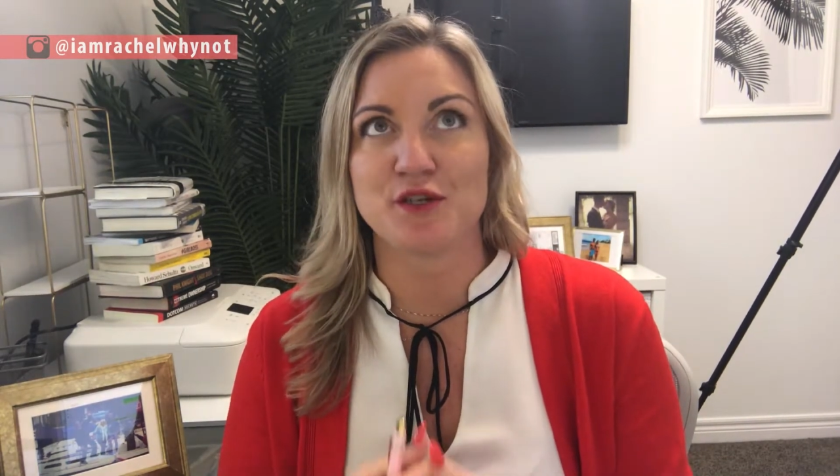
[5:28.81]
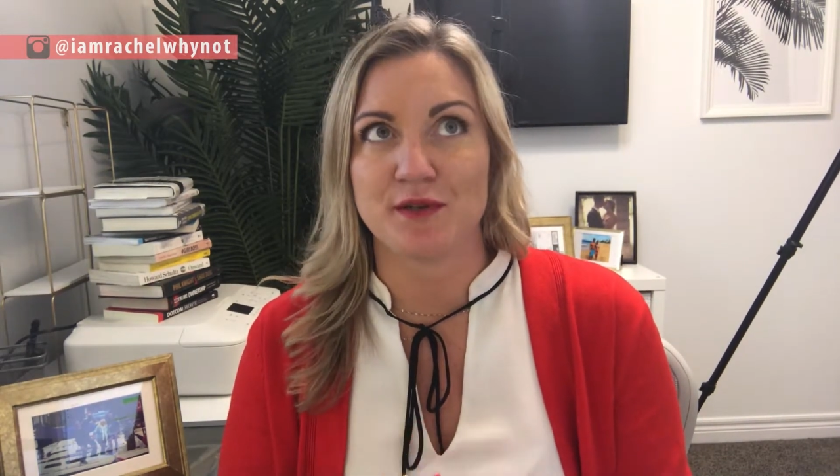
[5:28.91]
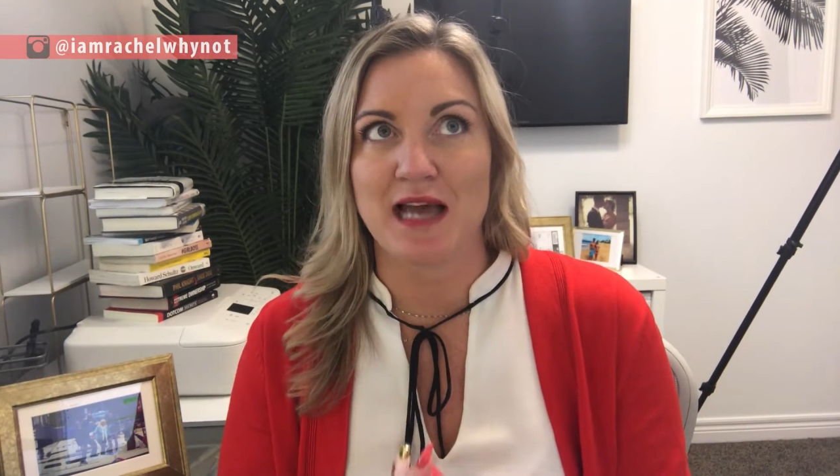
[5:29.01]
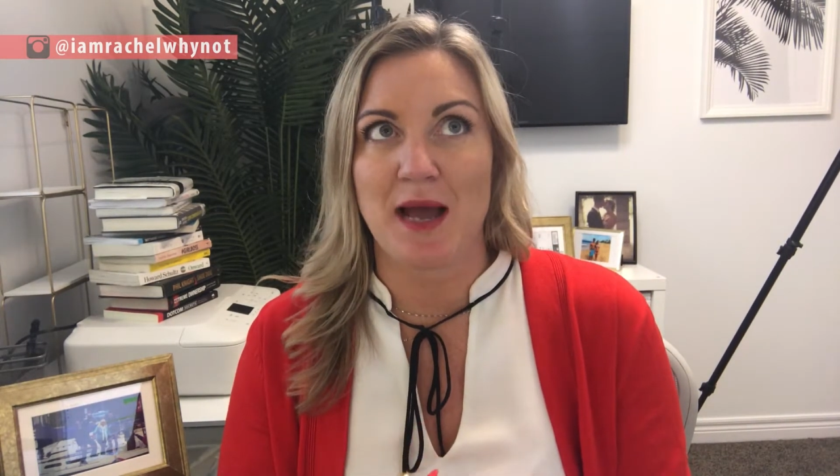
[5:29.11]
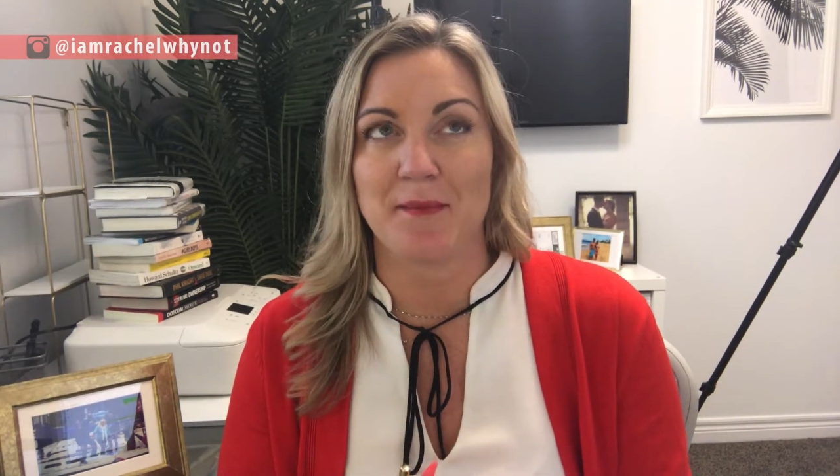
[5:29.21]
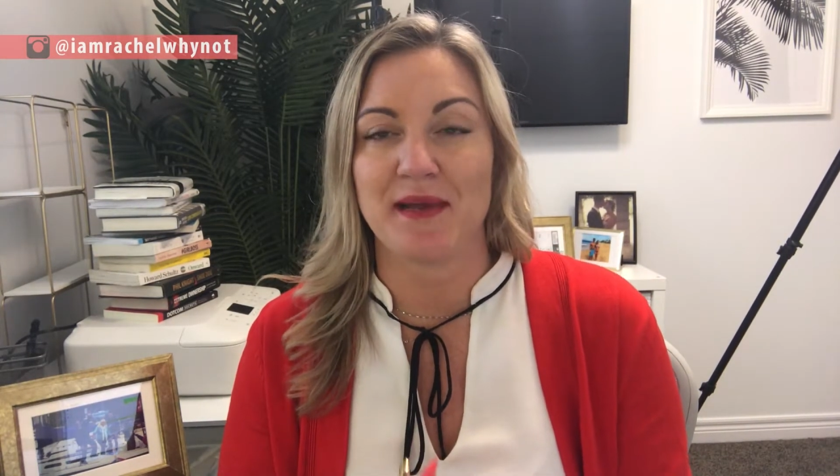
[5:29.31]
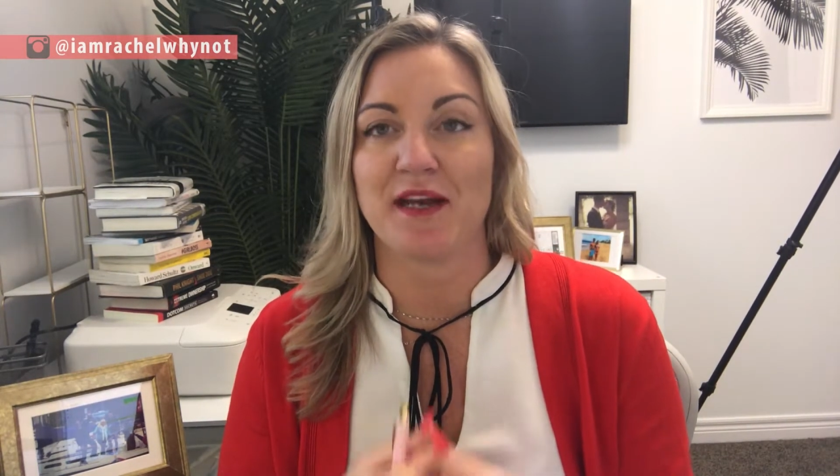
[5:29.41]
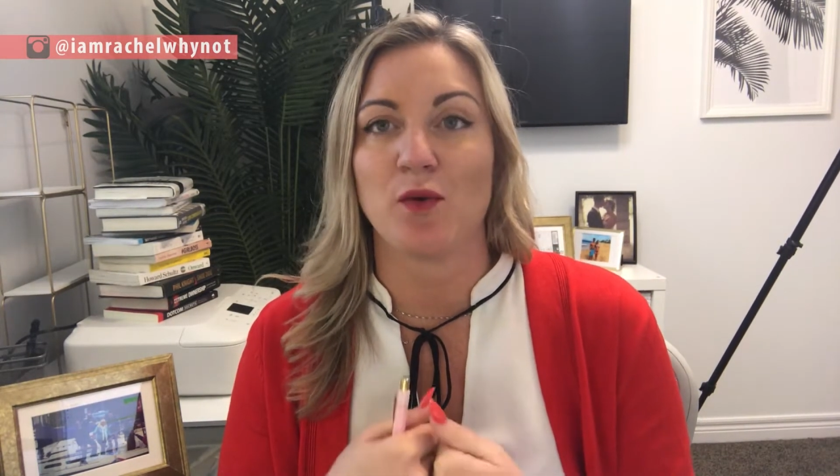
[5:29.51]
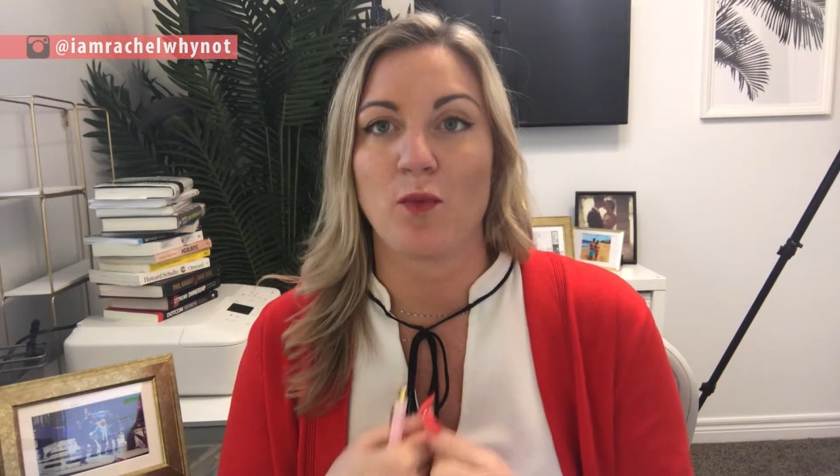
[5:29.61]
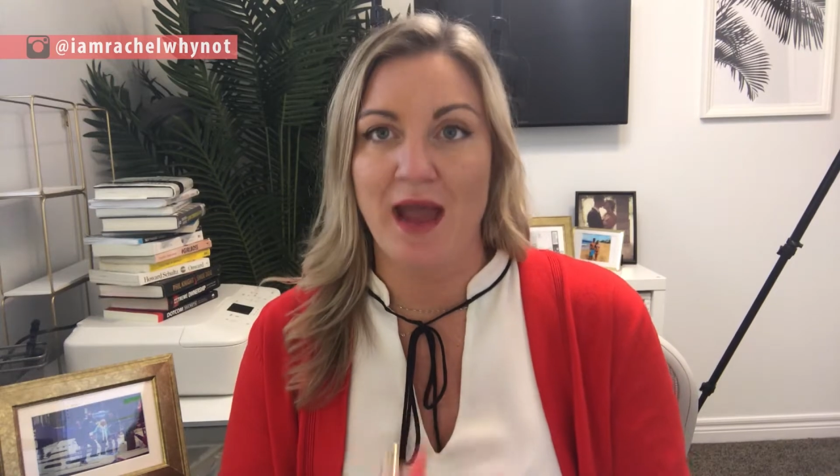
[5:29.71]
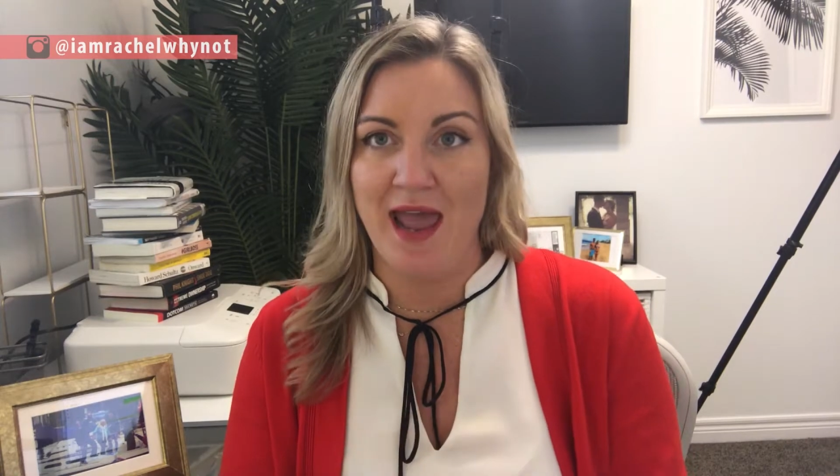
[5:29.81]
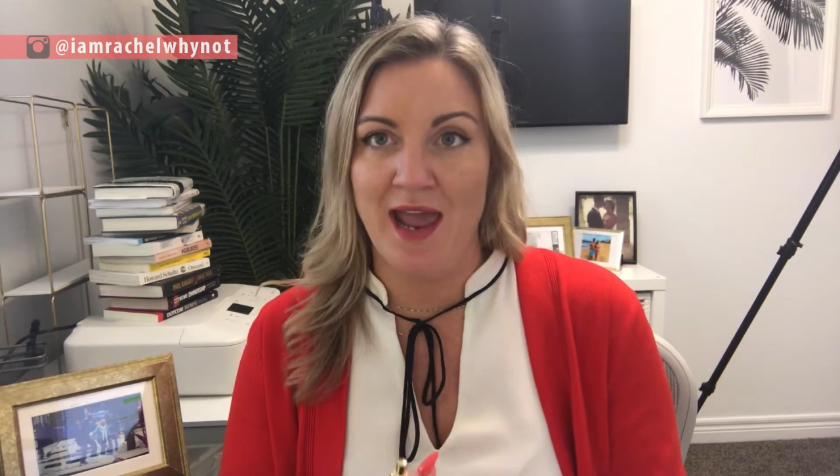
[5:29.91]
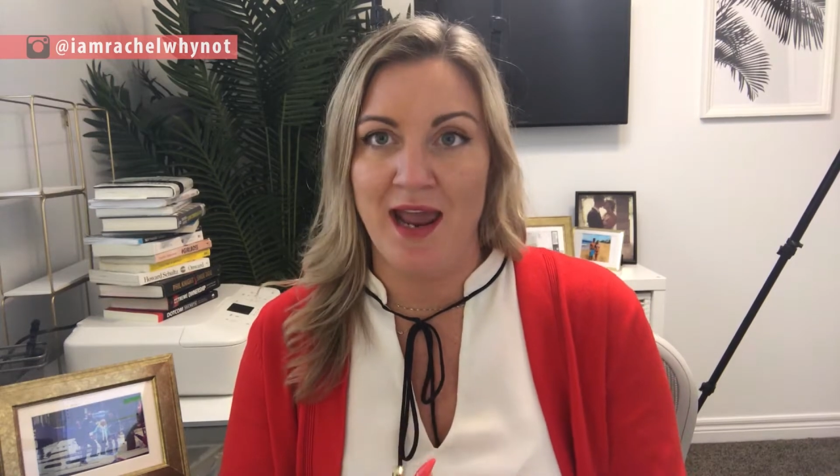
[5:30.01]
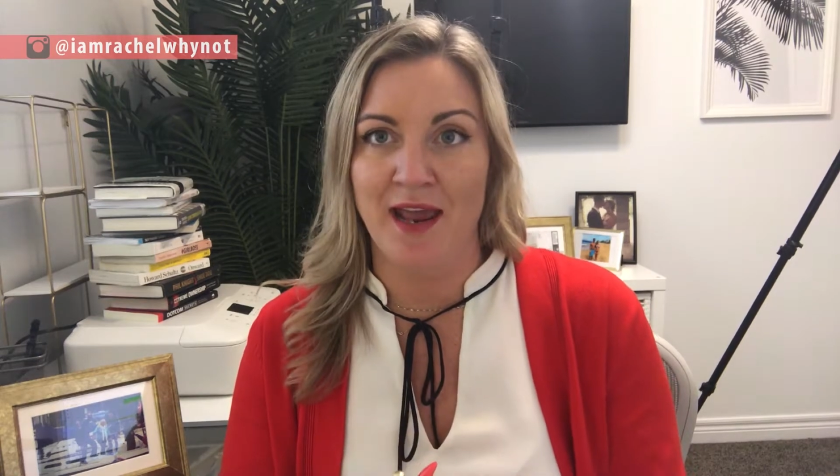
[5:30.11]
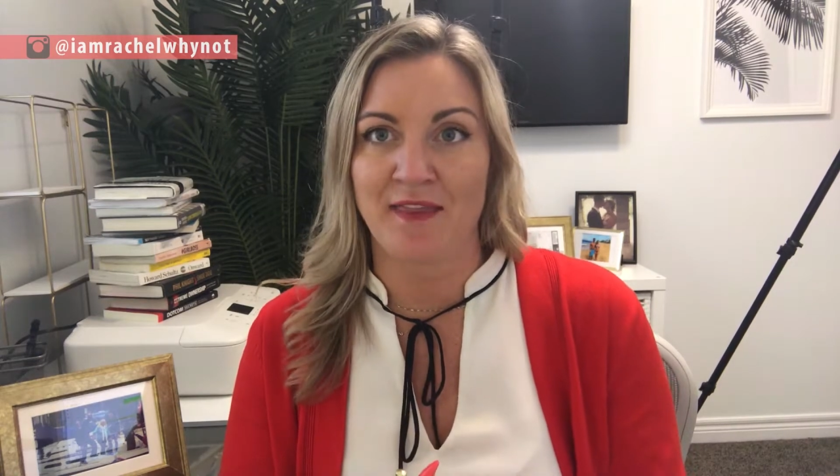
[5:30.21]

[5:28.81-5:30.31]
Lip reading: to them in a way